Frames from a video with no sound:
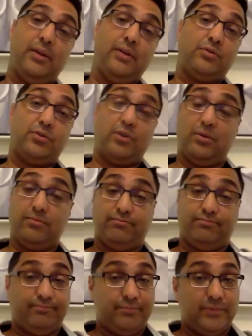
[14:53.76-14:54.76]
So
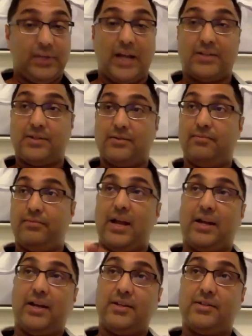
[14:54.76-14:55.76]
that's that
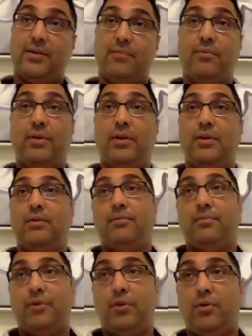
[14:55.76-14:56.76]
guy's team.
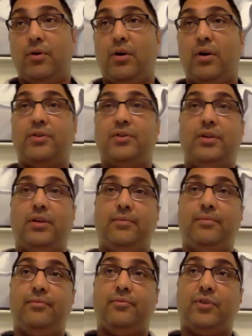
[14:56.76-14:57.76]
You know, our
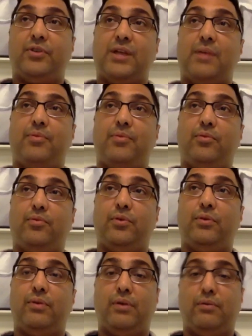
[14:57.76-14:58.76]
team, for example,
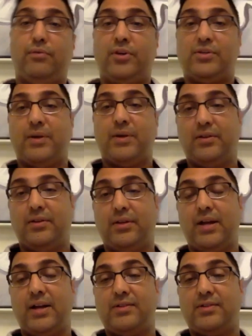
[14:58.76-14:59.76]
we're expected the
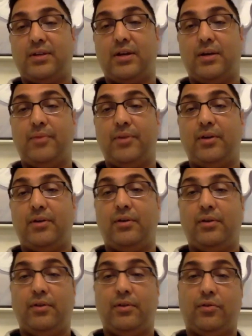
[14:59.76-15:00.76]
guys to come there
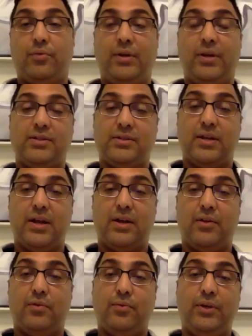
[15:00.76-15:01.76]
3 days out
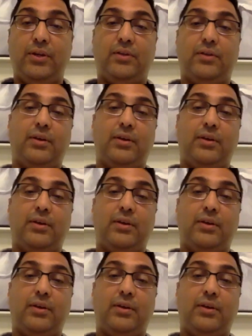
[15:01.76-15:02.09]
of the week,